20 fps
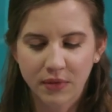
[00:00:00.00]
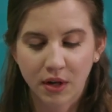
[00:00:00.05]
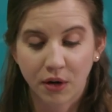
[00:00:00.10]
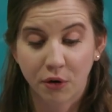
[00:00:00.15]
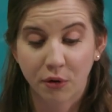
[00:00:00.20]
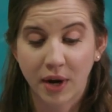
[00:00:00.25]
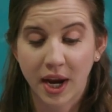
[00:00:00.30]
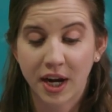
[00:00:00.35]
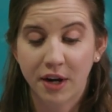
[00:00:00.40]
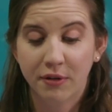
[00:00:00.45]

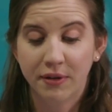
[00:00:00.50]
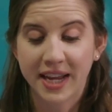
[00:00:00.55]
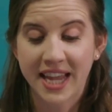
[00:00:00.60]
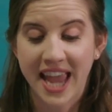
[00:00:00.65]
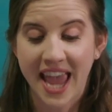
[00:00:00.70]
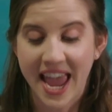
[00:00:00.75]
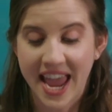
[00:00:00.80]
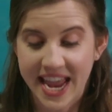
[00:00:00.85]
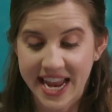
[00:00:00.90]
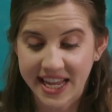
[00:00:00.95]

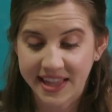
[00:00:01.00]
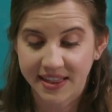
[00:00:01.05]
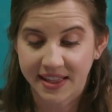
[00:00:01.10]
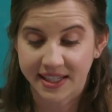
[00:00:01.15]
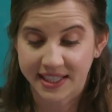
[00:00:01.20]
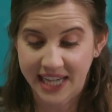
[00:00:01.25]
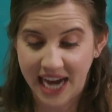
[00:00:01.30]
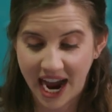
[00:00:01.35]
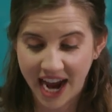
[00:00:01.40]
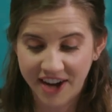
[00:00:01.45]
Gregory ate
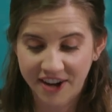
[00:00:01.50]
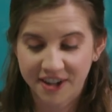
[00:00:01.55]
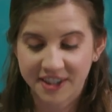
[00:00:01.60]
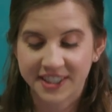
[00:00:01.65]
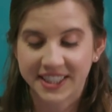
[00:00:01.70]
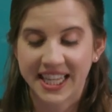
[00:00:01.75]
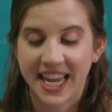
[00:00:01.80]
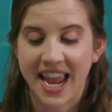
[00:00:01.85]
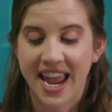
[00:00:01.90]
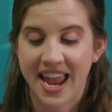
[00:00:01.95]
the
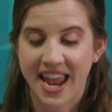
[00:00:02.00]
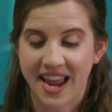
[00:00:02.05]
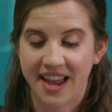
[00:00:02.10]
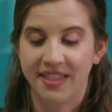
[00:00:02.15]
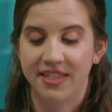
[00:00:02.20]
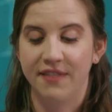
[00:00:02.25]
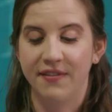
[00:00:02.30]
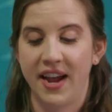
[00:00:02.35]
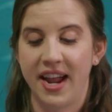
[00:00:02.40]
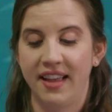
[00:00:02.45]
tires,
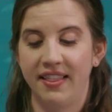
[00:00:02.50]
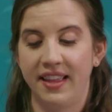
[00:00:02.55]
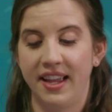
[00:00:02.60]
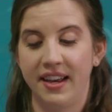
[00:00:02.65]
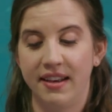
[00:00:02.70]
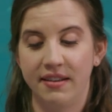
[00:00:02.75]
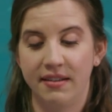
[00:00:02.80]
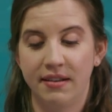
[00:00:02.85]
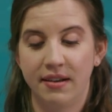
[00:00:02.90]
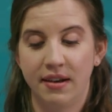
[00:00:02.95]
and the
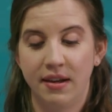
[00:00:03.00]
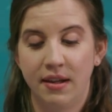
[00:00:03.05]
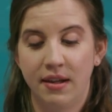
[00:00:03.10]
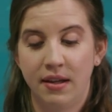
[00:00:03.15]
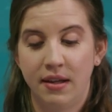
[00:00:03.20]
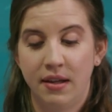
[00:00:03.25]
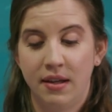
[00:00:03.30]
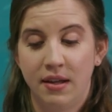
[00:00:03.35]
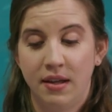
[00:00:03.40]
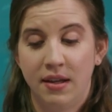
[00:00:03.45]
violin.
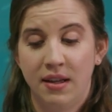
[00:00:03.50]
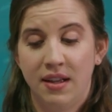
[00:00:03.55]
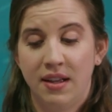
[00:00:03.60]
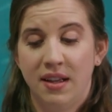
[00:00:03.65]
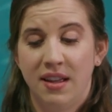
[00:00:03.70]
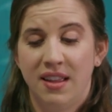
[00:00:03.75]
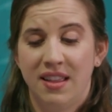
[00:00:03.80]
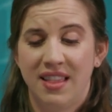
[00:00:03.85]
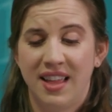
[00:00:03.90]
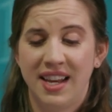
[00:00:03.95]

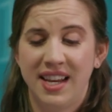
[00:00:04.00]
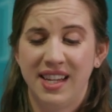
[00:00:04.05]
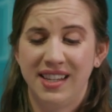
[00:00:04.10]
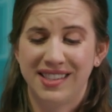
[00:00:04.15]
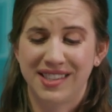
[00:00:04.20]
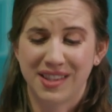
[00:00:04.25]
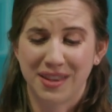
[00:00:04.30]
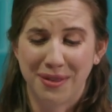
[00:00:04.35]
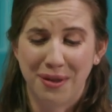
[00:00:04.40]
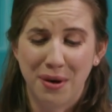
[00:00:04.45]
Then he
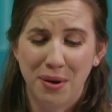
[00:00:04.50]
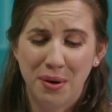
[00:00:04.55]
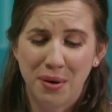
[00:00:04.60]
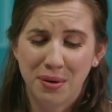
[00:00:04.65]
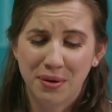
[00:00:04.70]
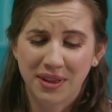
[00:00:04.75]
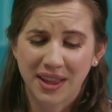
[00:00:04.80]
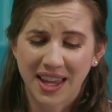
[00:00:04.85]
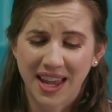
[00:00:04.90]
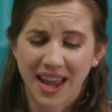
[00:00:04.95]

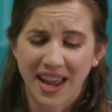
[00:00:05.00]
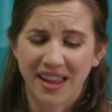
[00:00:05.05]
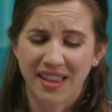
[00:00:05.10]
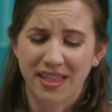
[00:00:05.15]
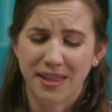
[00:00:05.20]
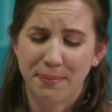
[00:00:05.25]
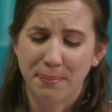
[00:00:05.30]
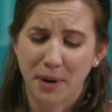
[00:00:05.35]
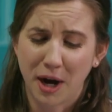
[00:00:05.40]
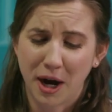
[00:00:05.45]
slowly
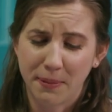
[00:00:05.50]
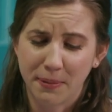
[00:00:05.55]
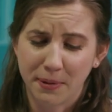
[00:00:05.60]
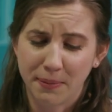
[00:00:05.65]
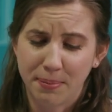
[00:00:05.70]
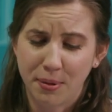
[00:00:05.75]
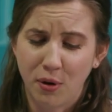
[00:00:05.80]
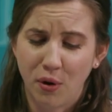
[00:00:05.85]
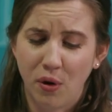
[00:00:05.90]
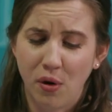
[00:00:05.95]
ate the barber
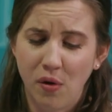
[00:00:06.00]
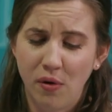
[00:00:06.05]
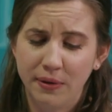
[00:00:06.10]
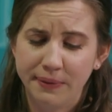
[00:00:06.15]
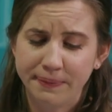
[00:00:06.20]
pole.